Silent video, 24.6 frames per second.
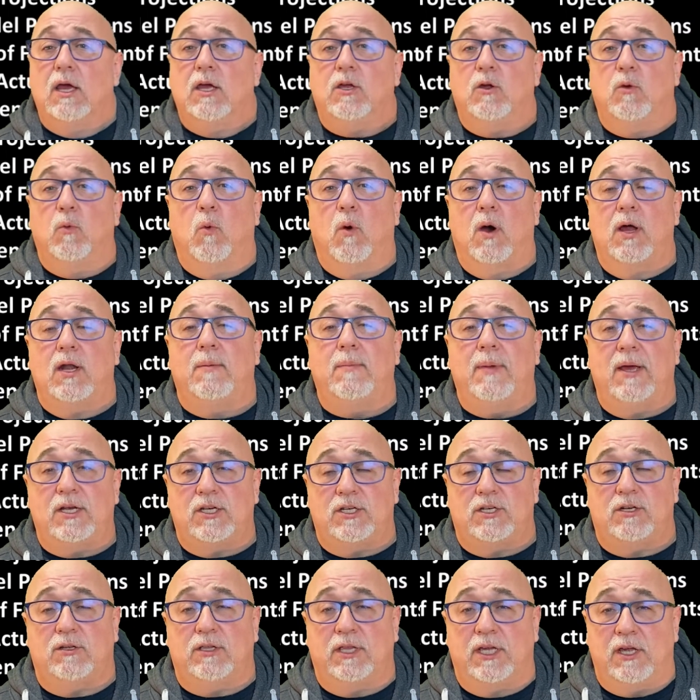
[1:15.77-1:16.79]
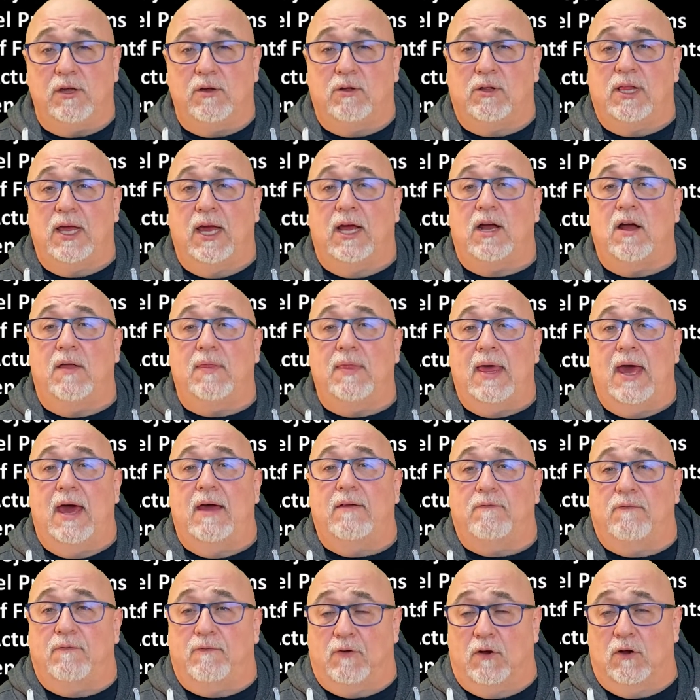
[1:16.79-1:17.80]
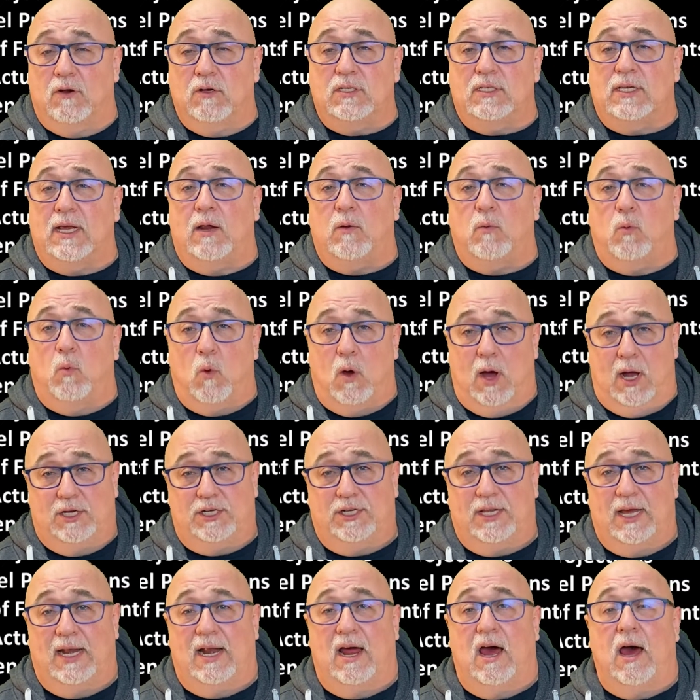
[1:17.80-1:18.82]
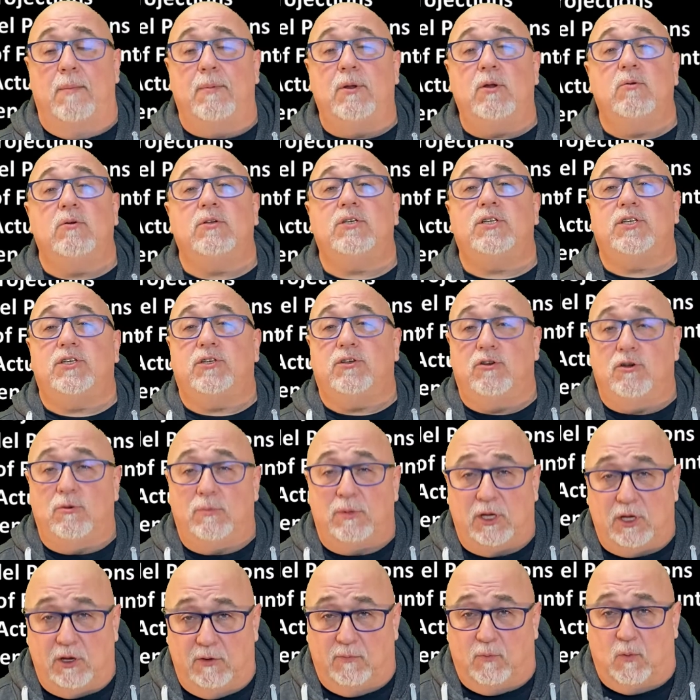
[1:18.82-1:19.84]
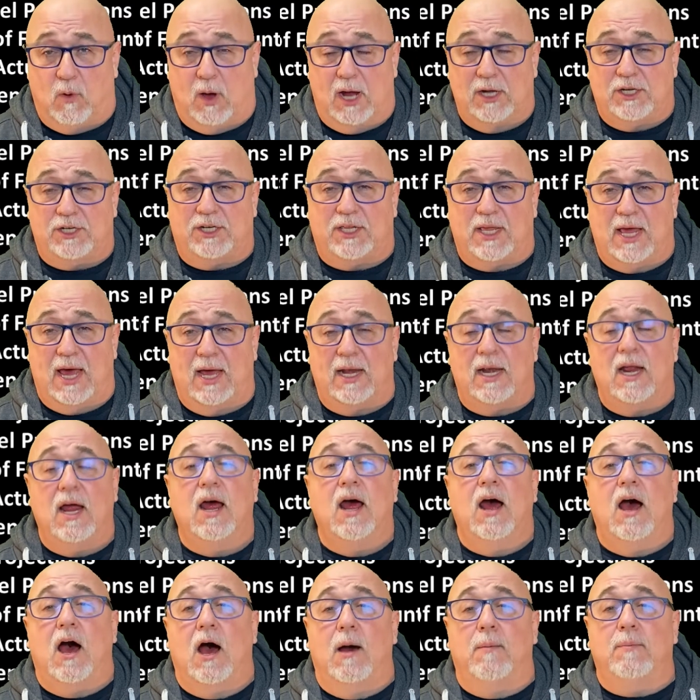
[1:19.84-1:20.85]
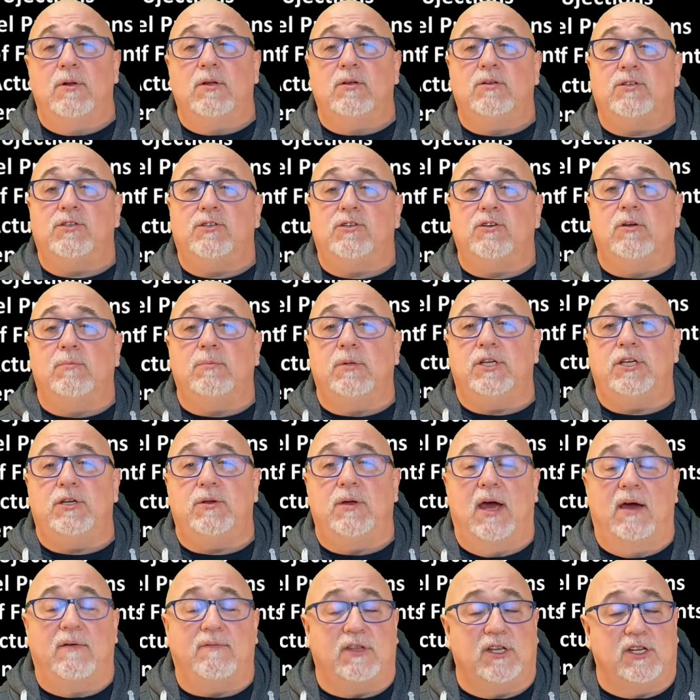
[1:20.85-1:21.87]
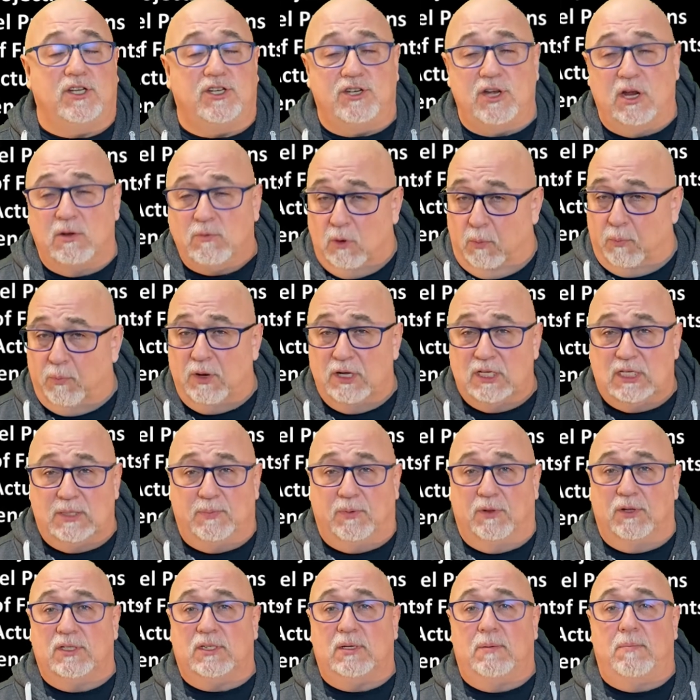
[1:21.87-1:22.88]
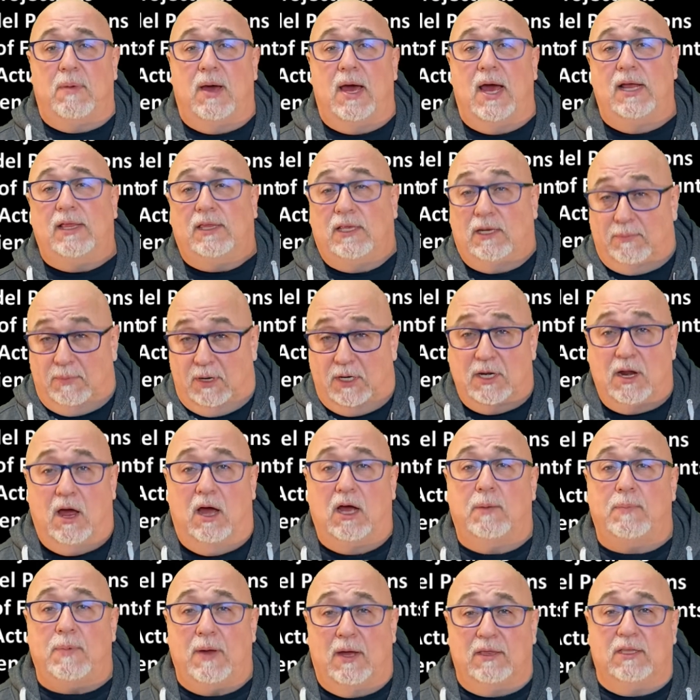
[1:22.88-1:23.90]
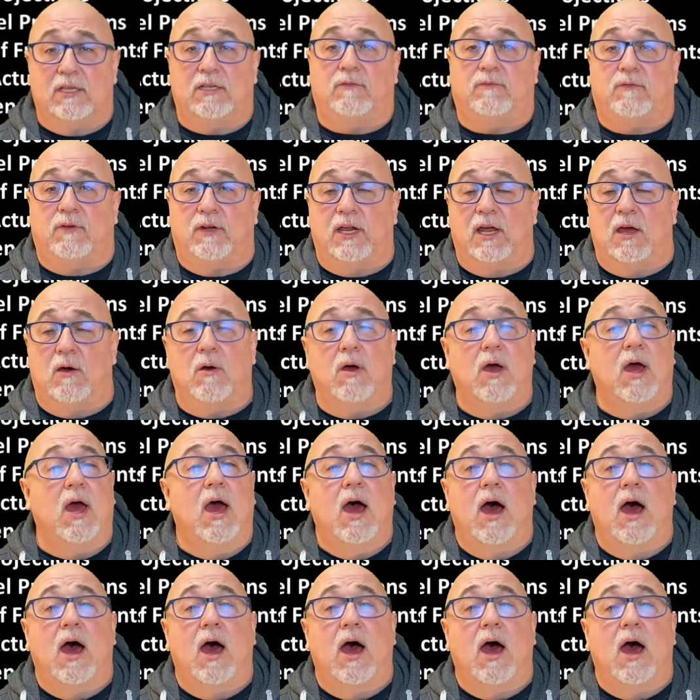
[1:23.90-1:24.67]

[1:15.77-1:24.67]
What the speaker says: You want to make sure that you click on that first and watch that. I'm going to assume that you've watched that. I'm going to assume that you have the general principles in mind that I'm going to talk about in this video.